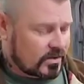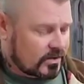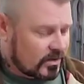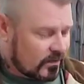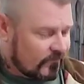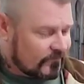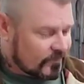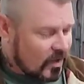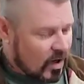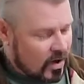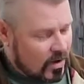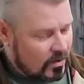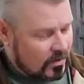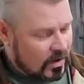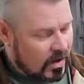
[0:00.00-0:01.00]
Yerf
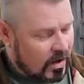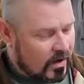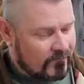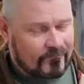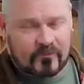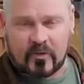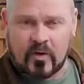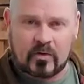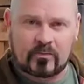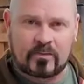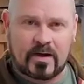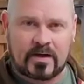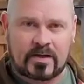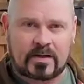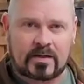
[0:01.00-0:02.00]
Dog off-road
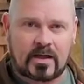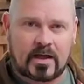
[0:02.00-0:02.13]
buggy.